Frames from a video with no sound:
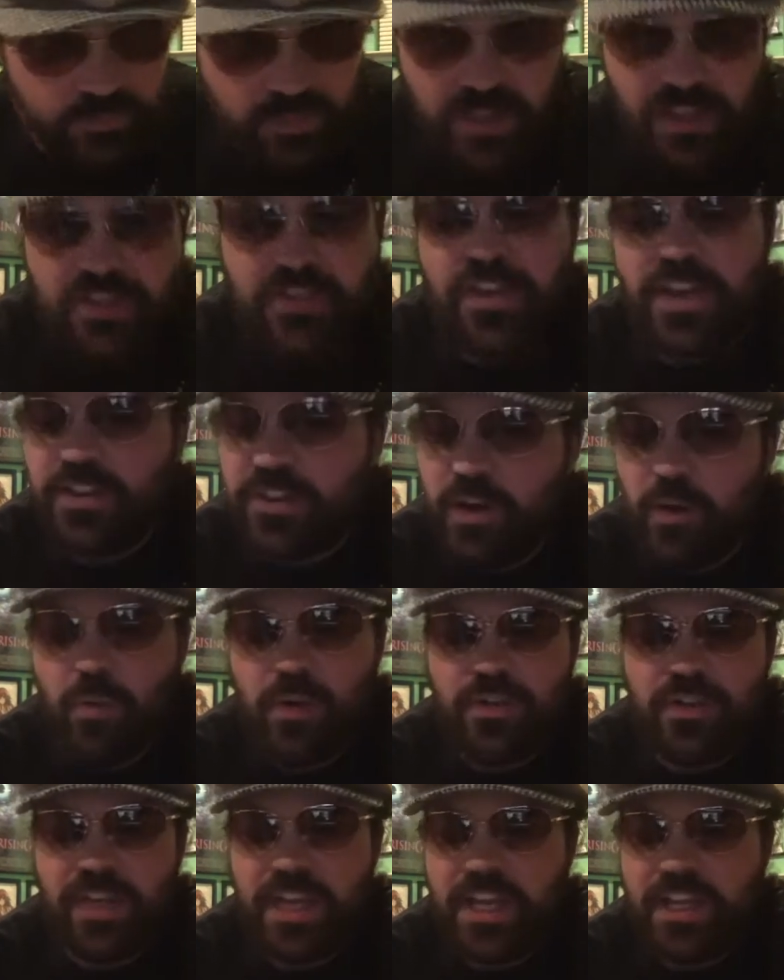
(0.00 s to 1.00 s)
Setsuna
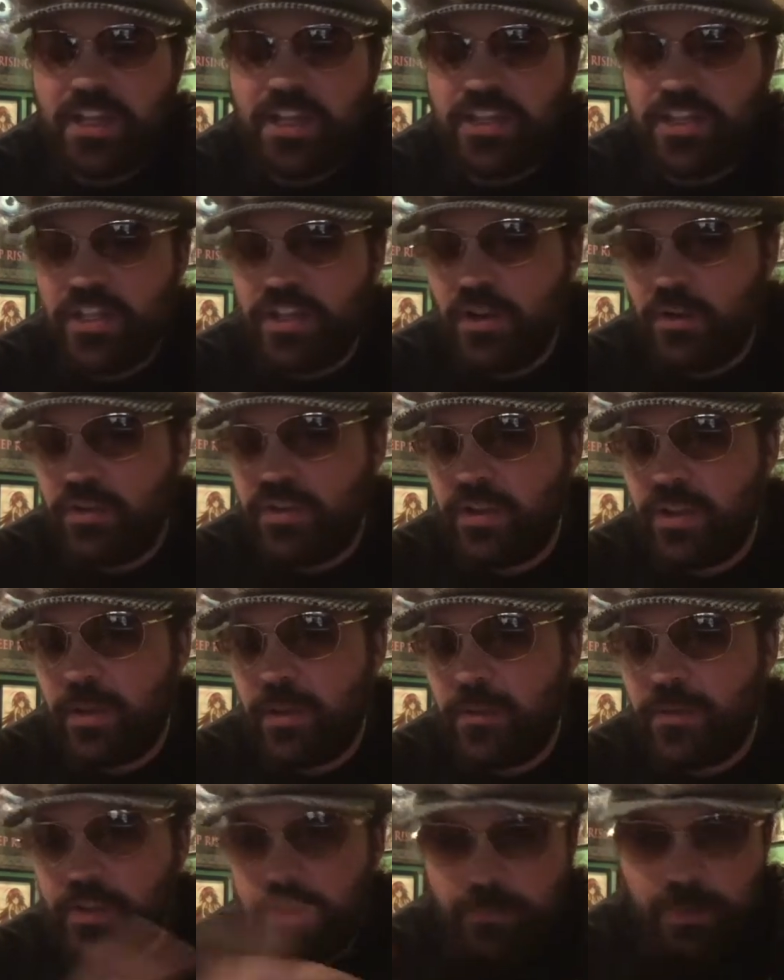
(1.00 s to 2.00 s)
once again, because she knows she
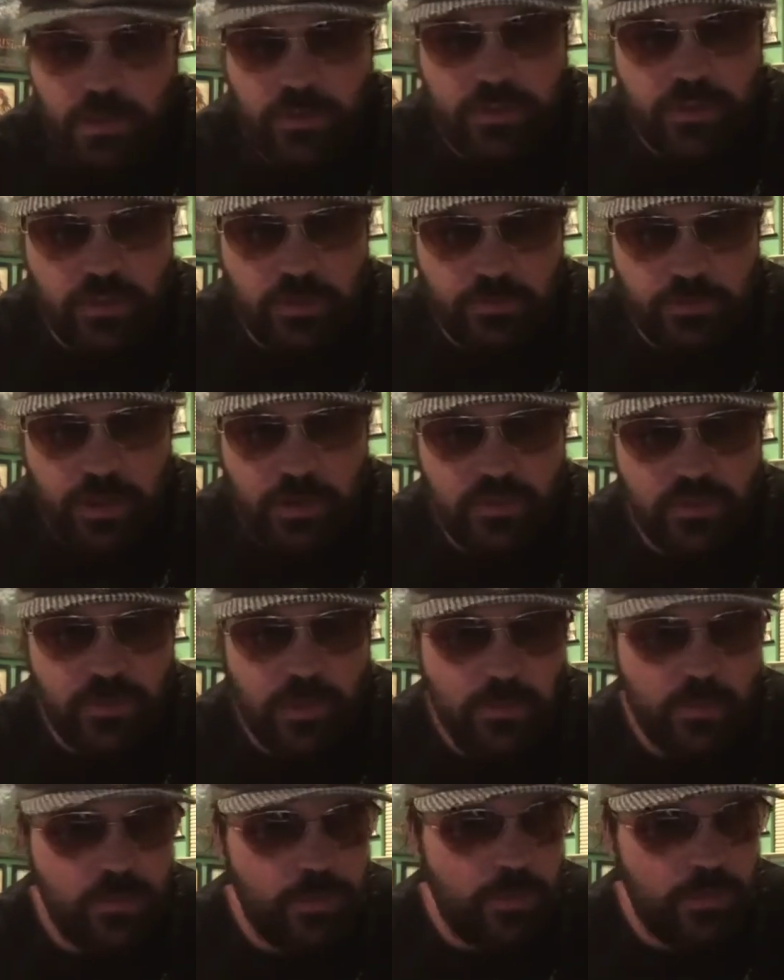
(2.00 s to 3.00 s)
remembers about
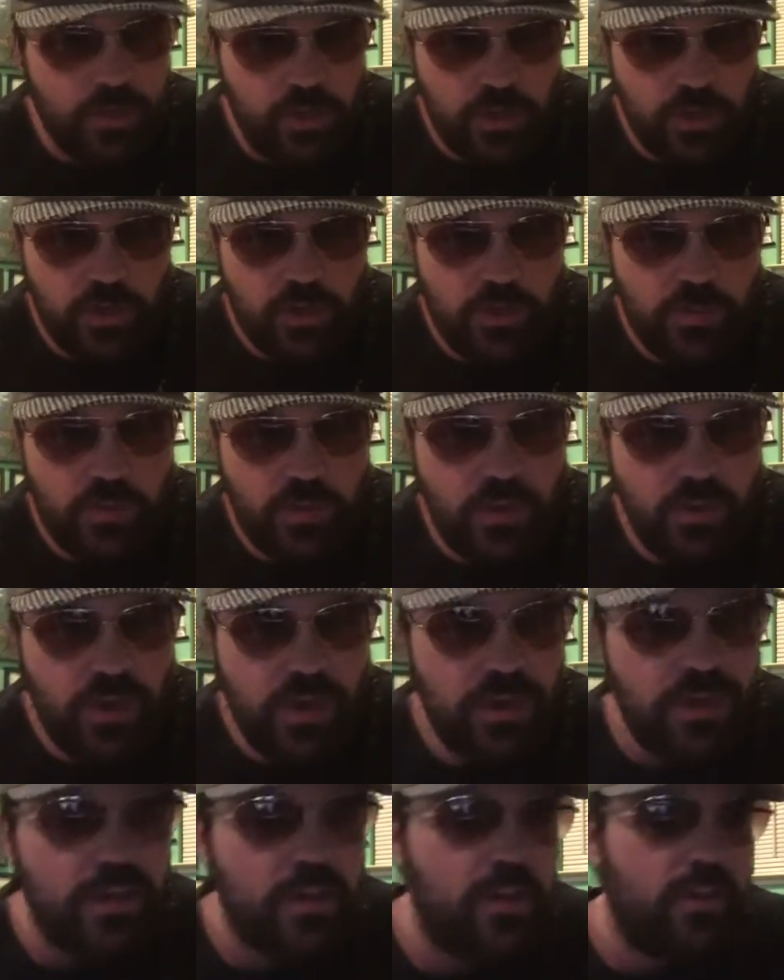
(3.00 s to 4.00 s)
the herbs and all
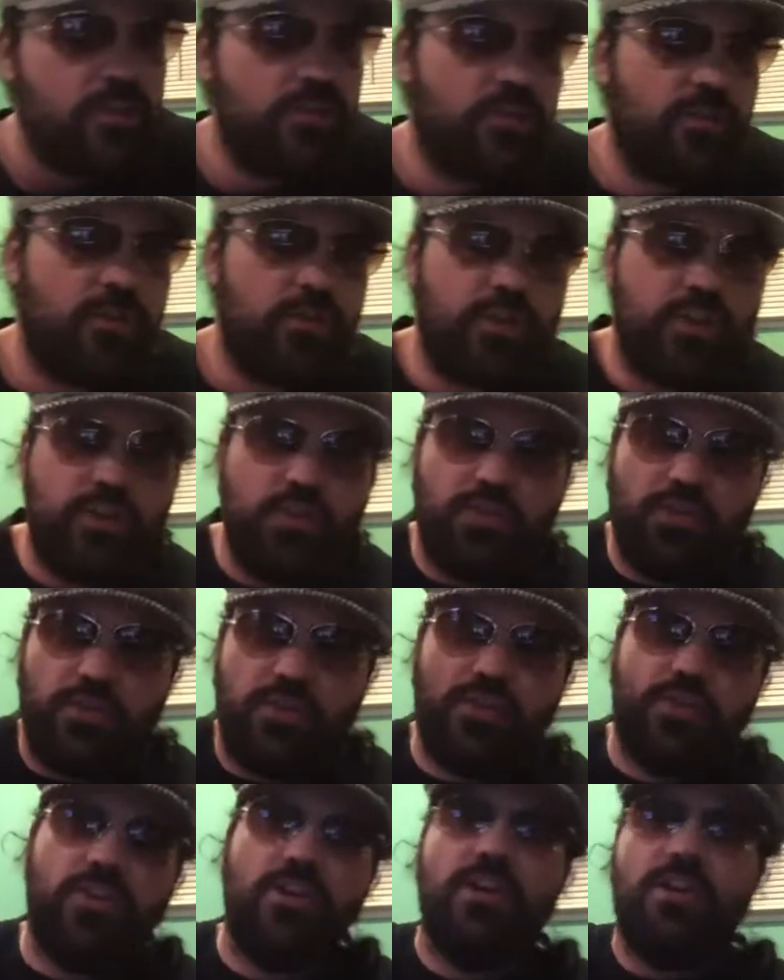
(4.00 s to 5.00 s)
that. So she uses
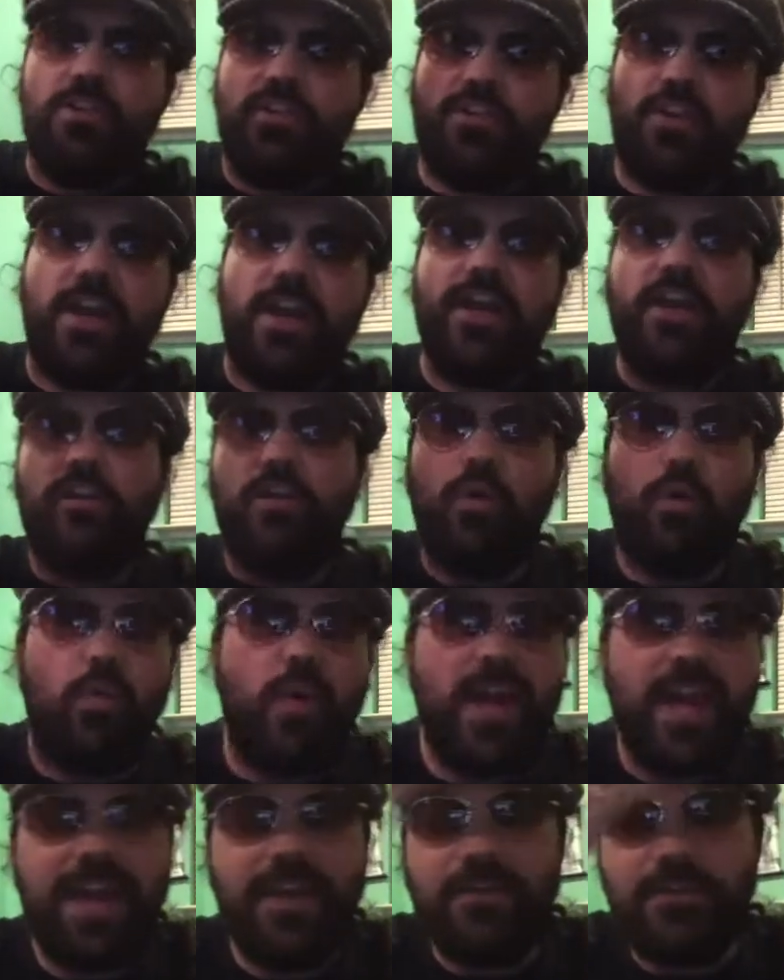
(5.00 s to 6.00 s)
her cyclone
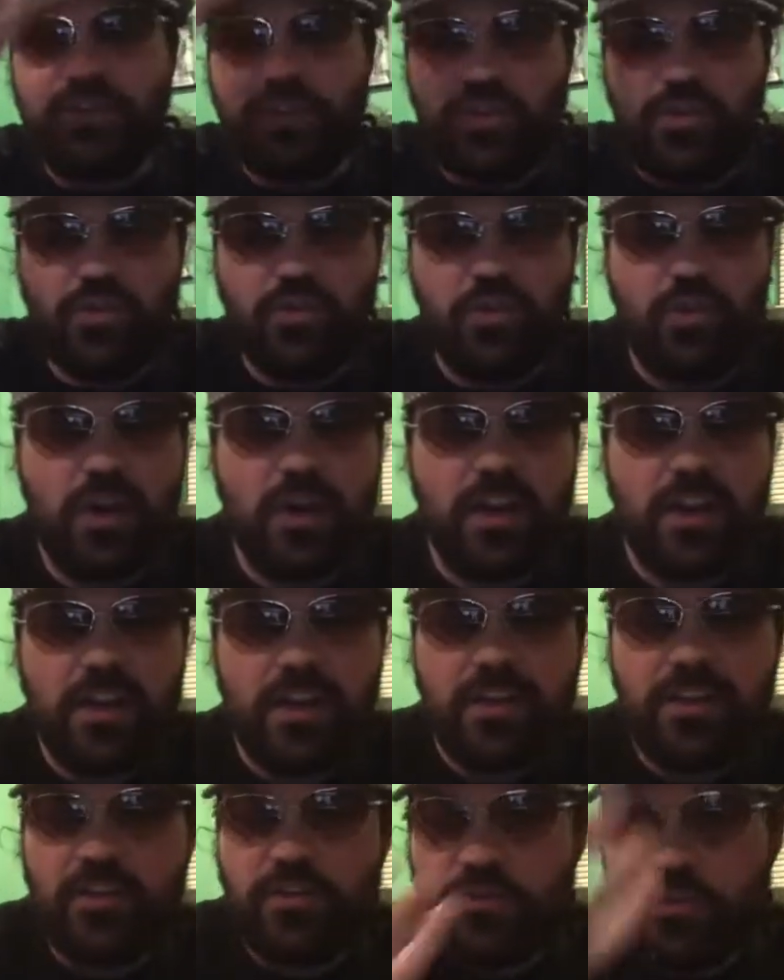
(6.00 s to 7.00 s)
wave to
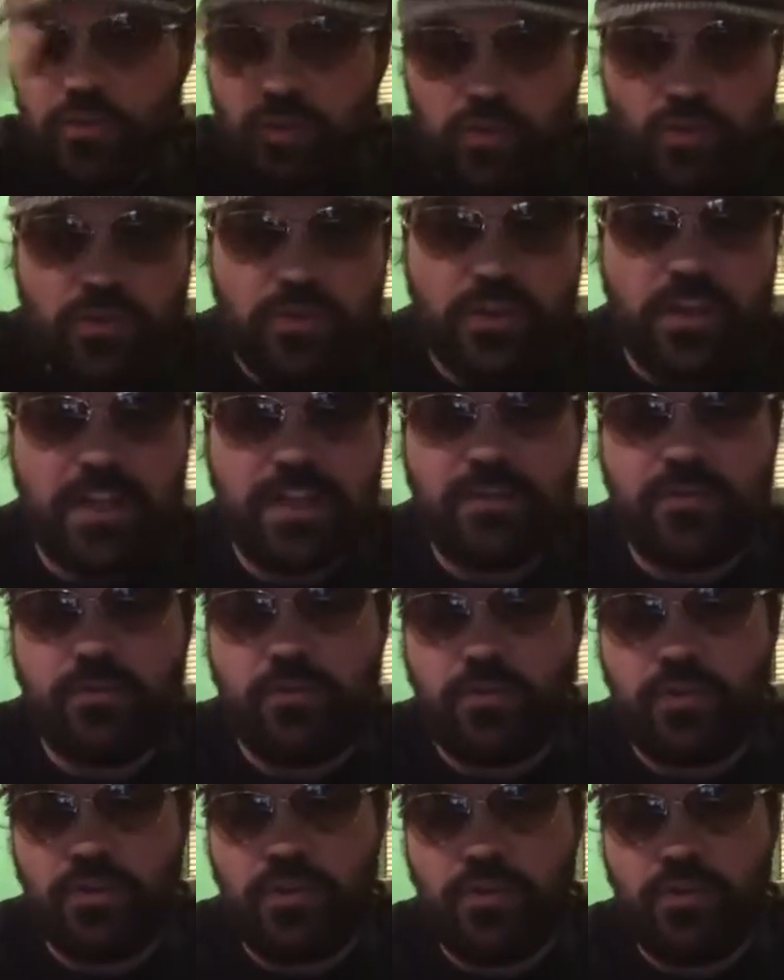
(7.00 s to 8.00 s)
use
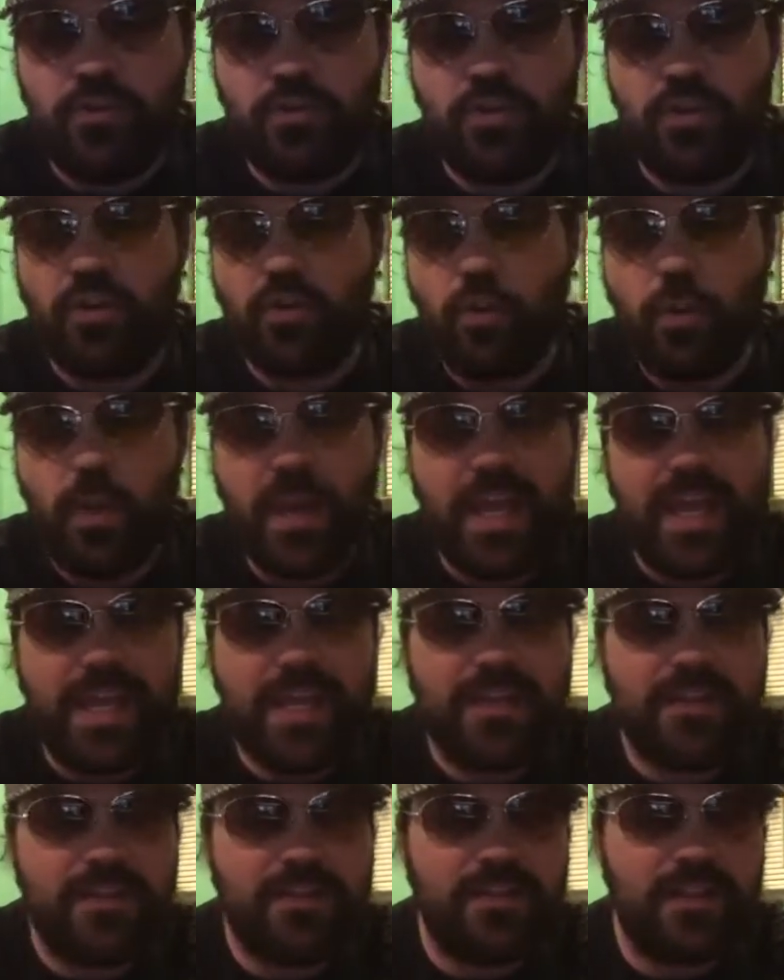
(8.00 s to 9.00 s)
her
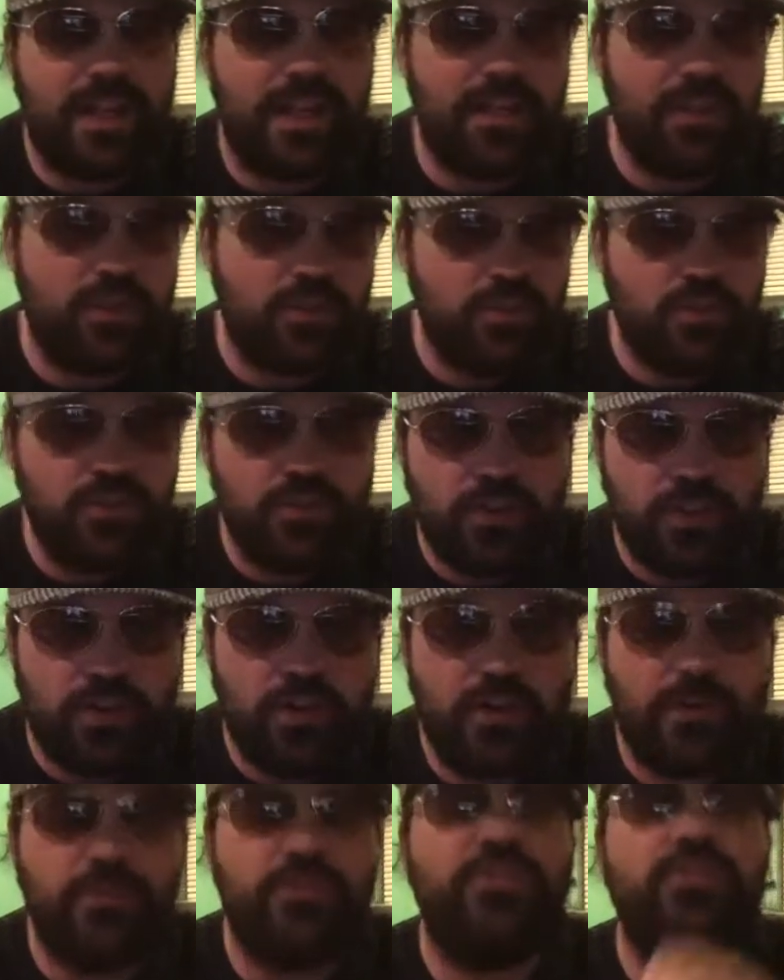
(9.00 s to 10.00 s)
wind and use the
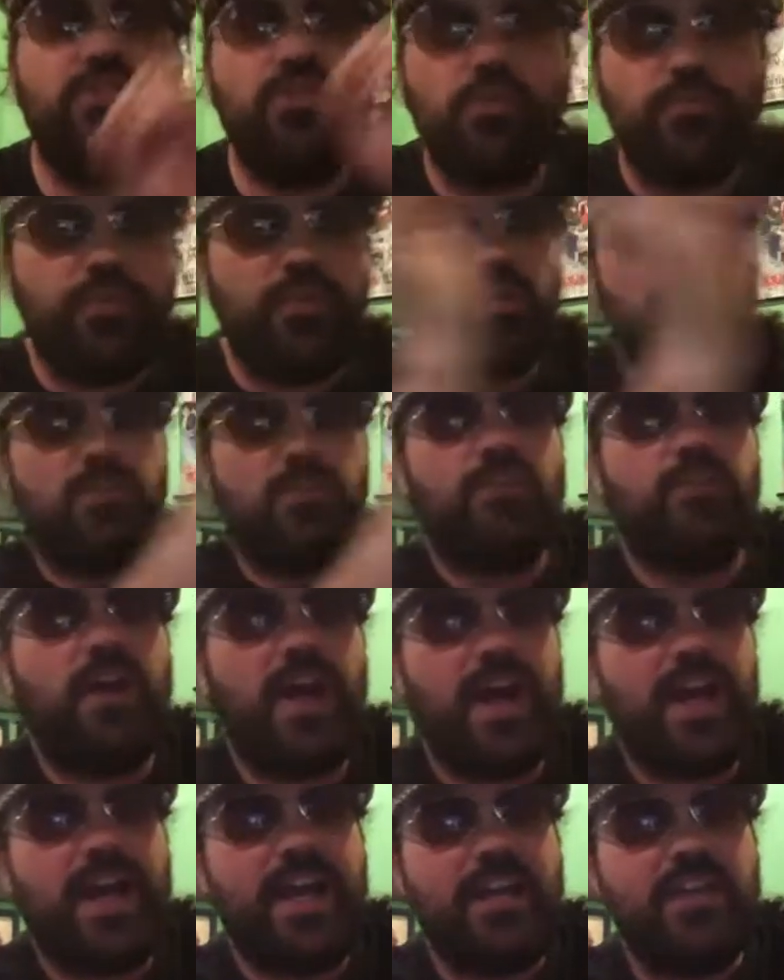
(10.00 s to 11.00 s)
herbs to
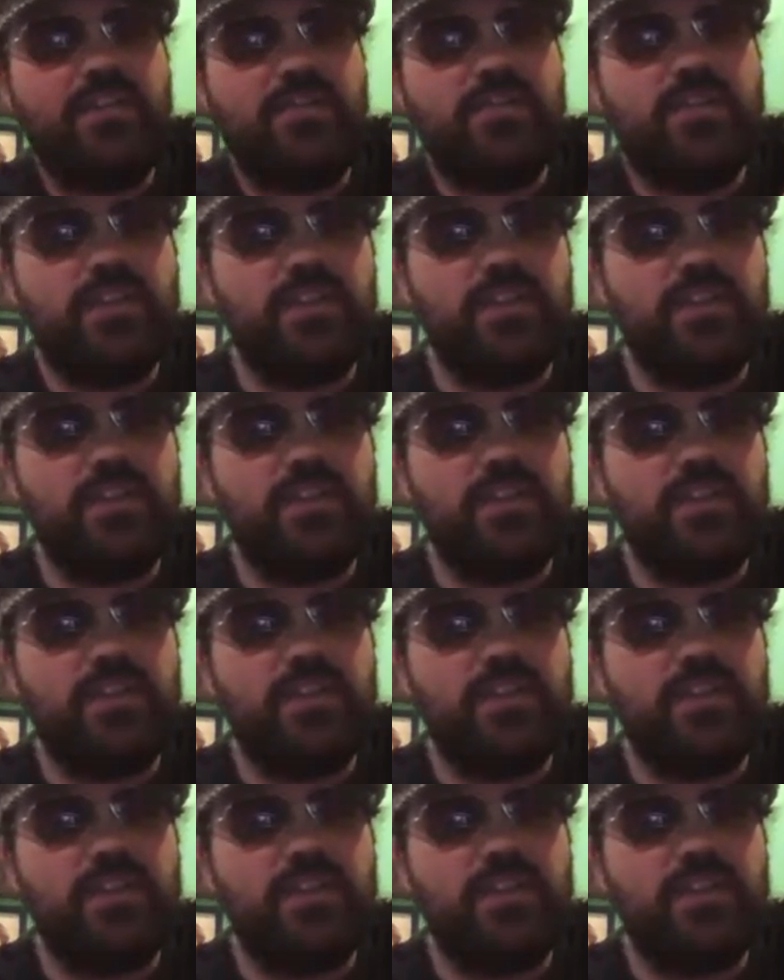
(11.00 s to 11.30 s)
purify the